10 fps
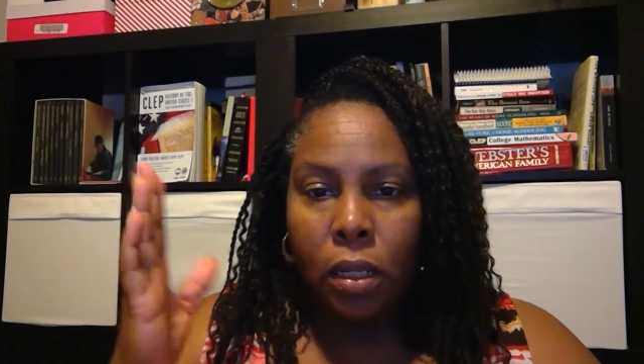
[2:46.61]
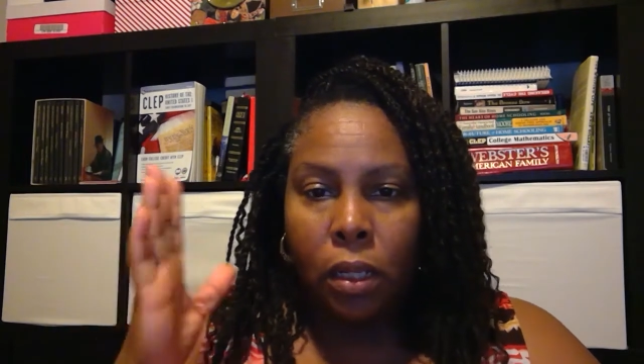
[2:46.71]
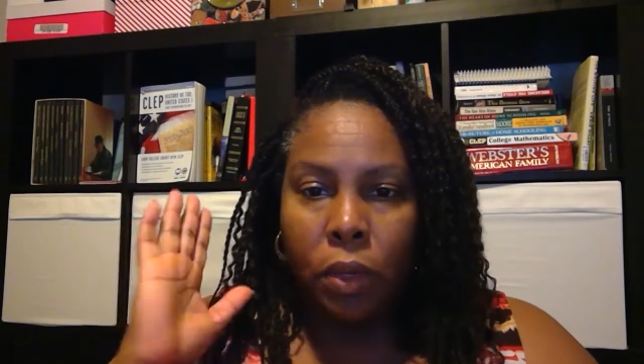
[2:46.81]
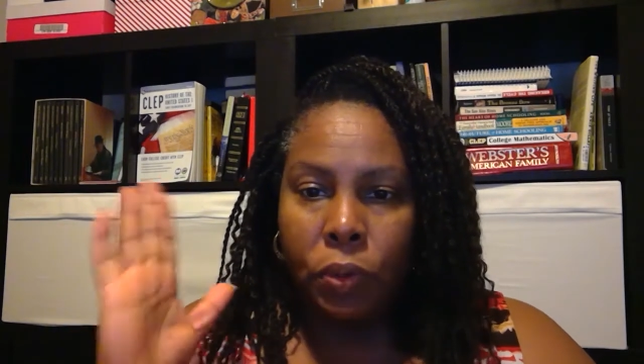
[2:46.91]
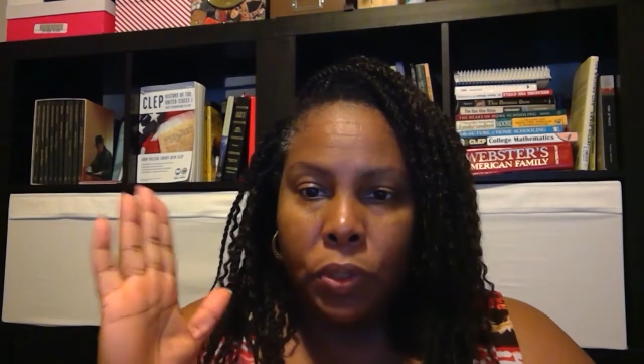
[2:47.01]

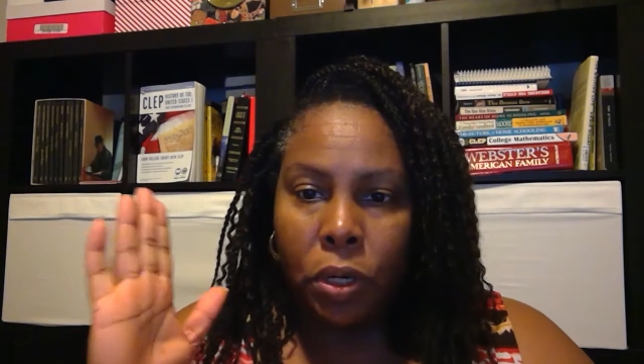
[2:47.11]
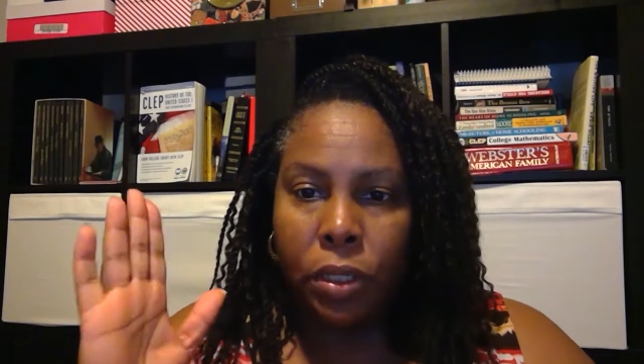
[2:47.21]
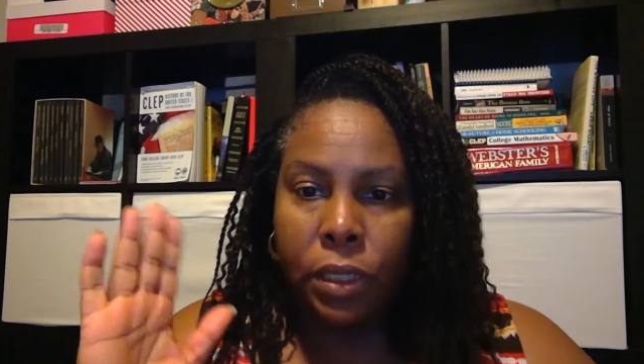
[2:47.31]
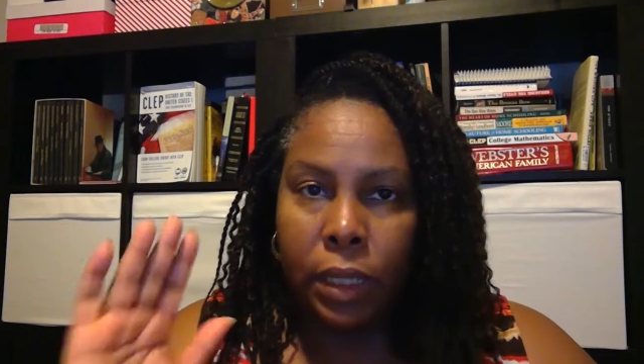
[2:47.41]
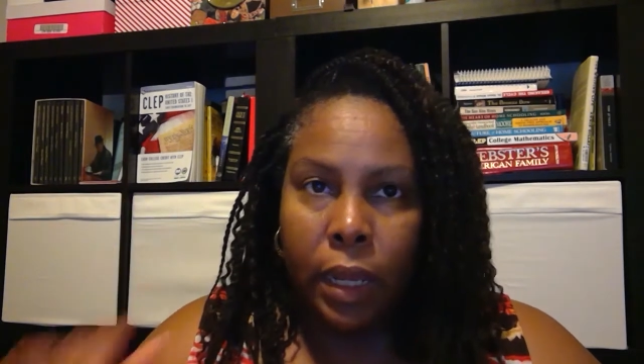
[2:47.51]
language
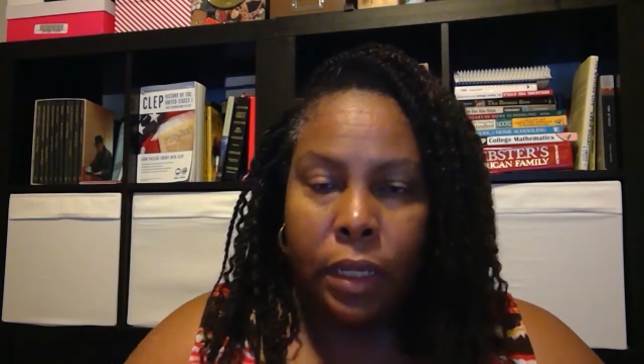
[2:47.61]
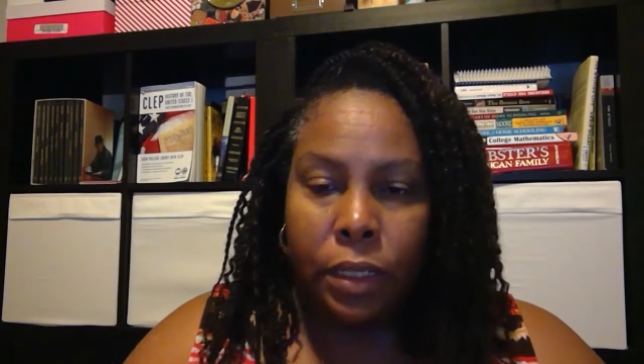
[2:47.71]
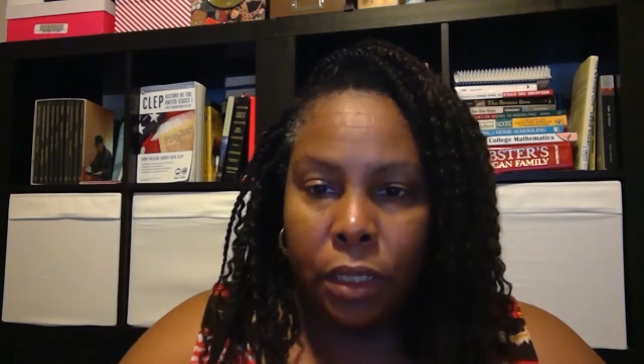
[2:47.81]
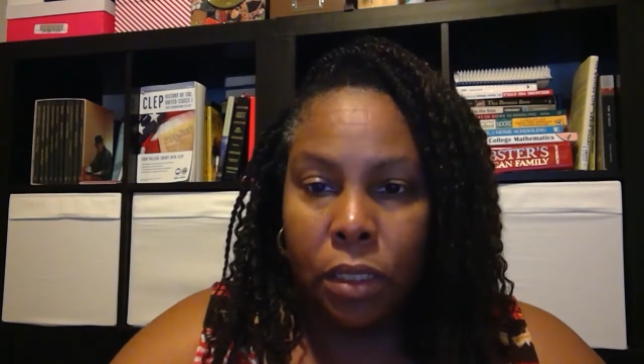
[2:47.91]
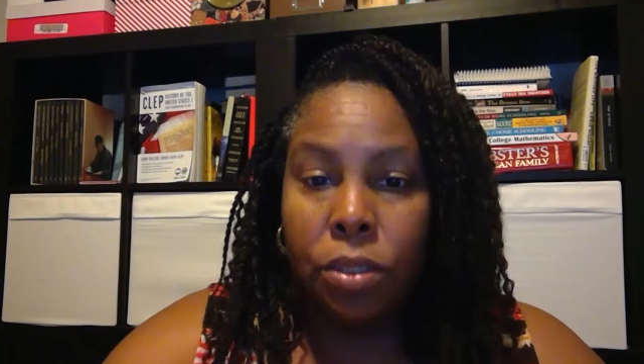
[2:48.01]
arts
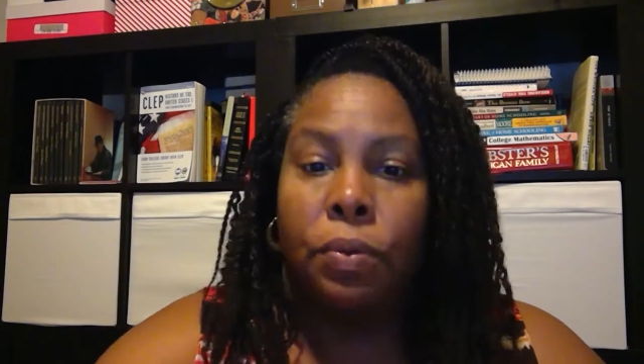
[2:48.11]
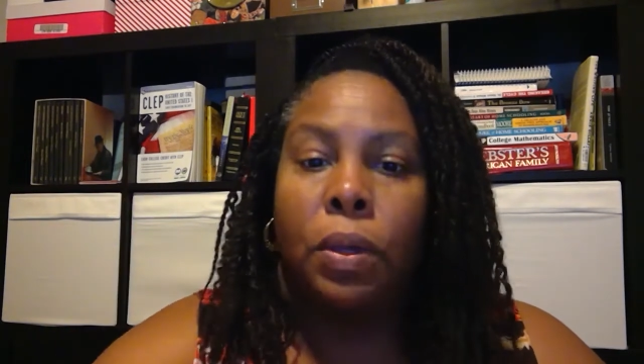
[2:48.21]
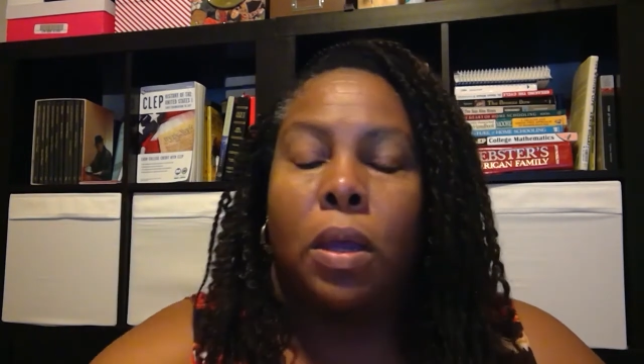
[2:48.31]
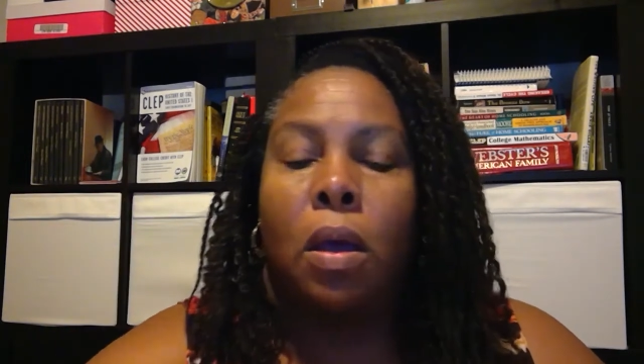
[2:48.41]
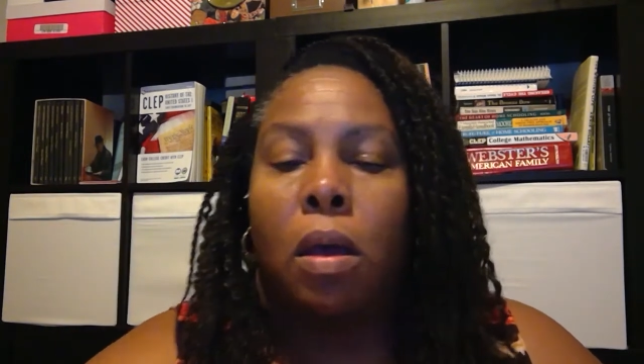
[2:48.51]
slash
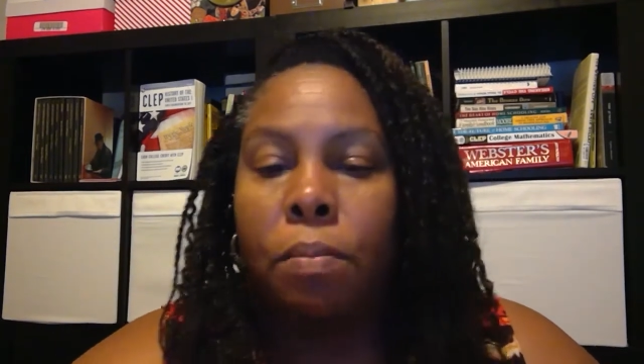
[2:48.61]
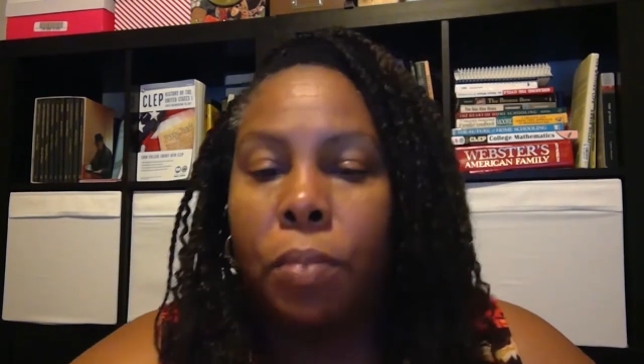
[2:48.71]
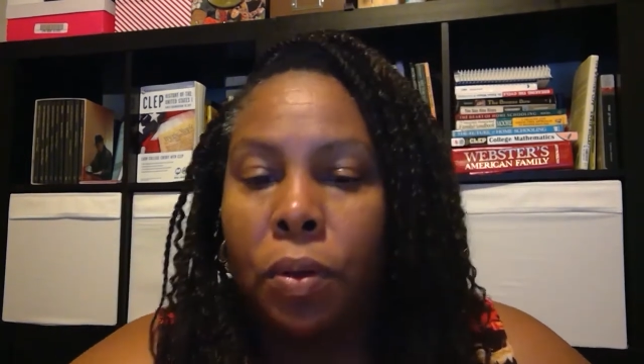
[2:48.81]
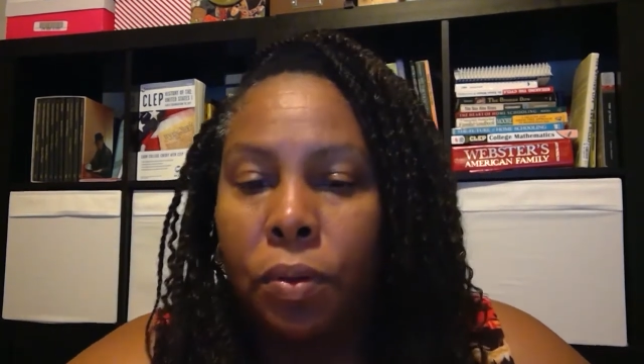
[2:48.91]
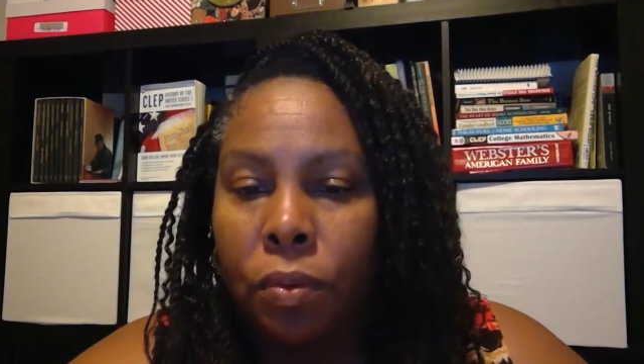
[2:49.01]
history
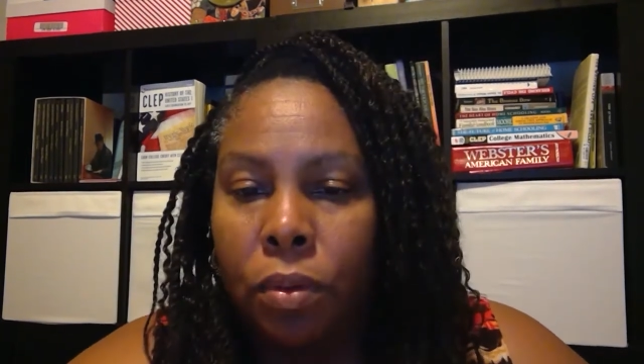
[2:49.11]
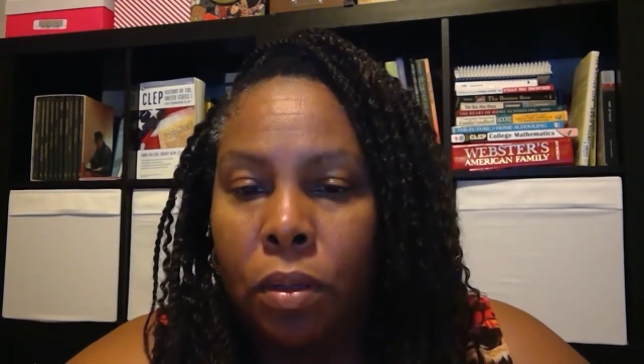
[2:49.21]
combo.